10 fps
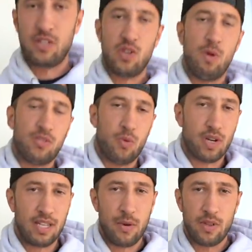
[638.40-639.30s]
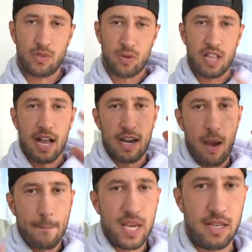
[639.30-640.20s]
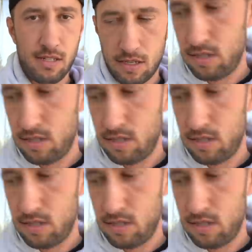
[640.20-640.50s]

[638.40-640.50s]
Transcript: so much for working late with us. We're clocking out. Peace.